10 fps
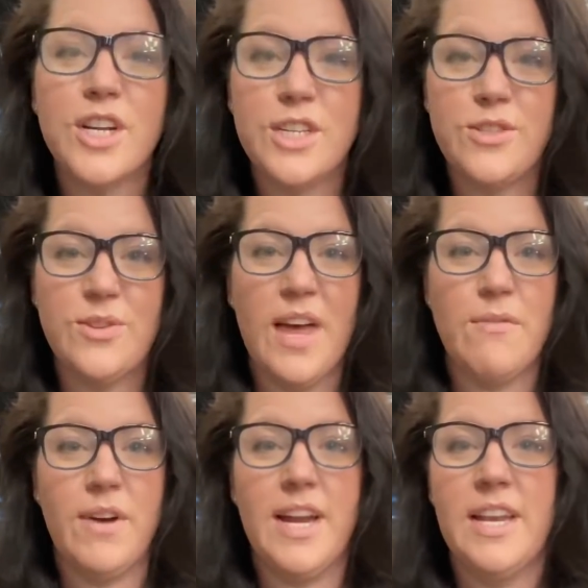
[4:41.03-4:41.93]
do
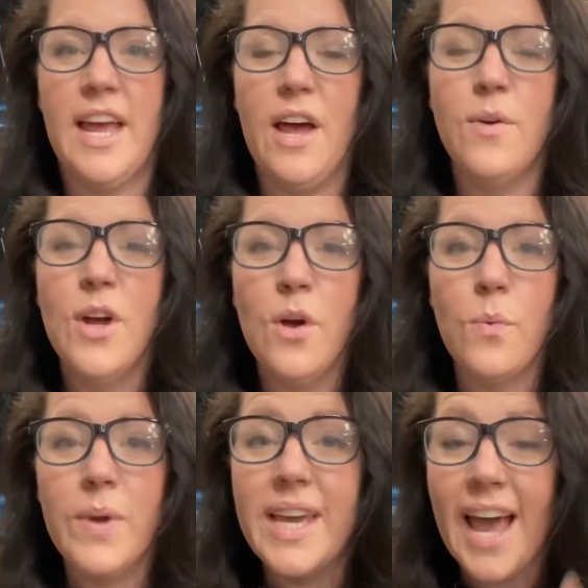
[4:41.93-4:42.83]
that right now.
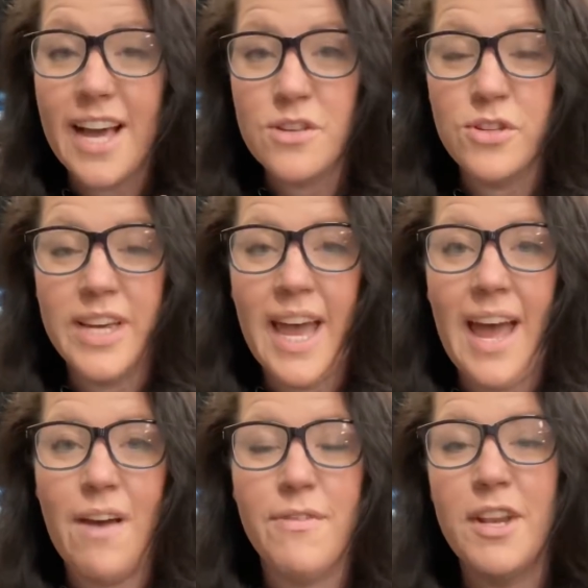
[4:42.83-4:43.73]
We actually
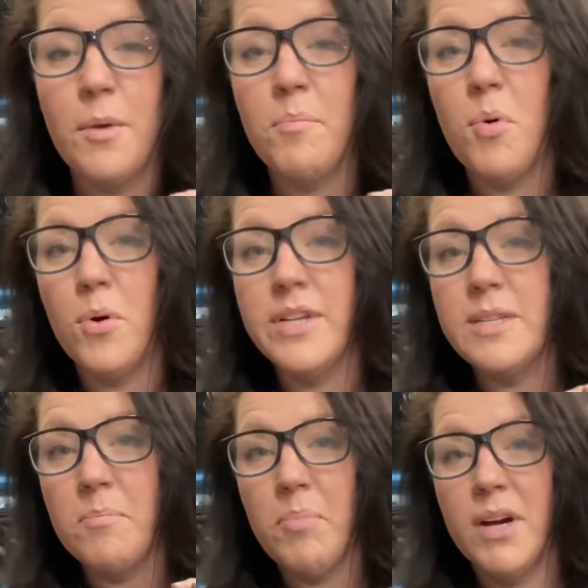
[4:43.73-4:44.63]
have an
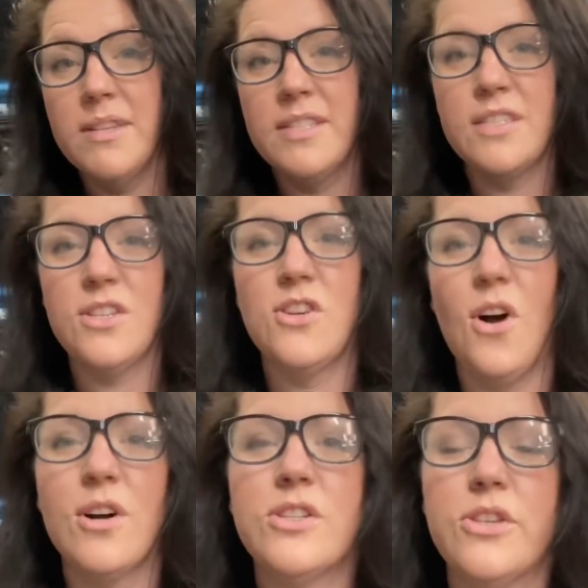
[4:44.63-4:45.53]
important person to
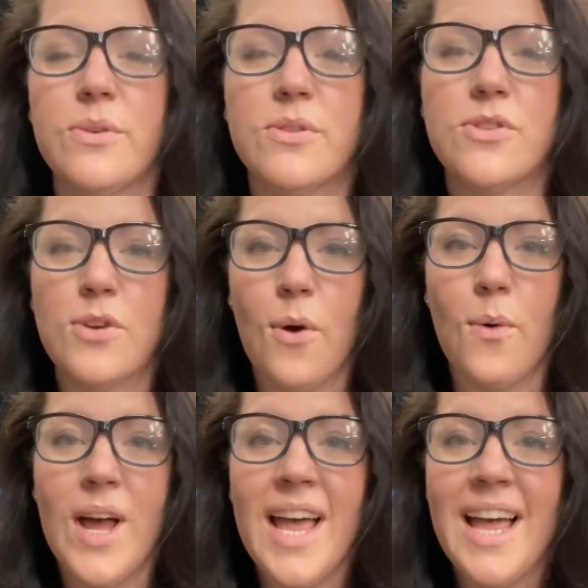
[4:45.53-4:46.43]
talk to,
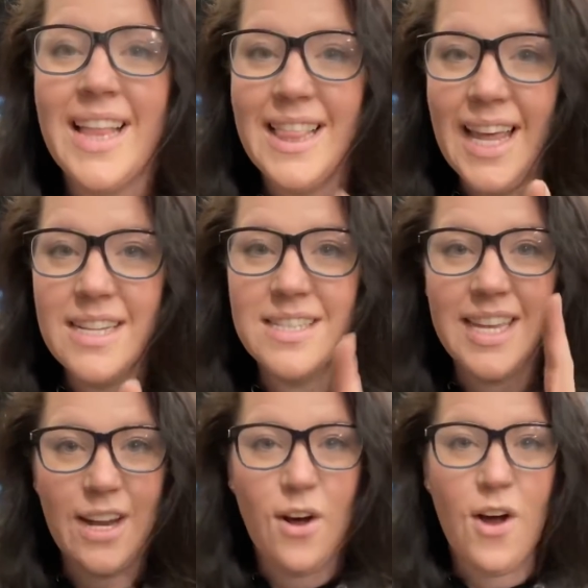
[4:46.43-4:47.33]
so let's
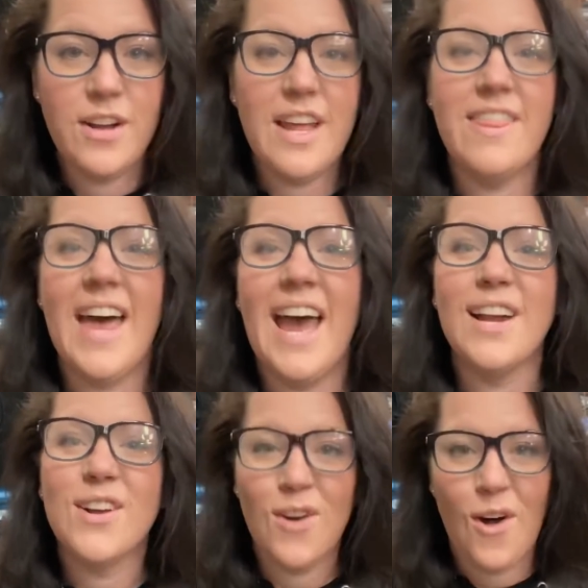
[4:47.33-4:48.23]
get on that
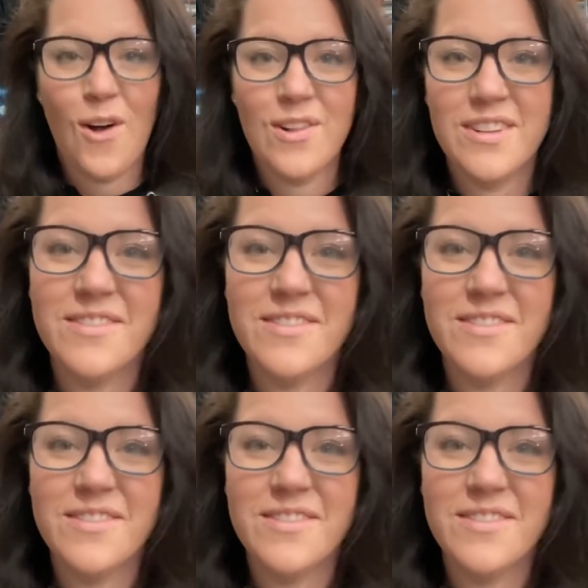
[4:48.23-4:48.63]
call.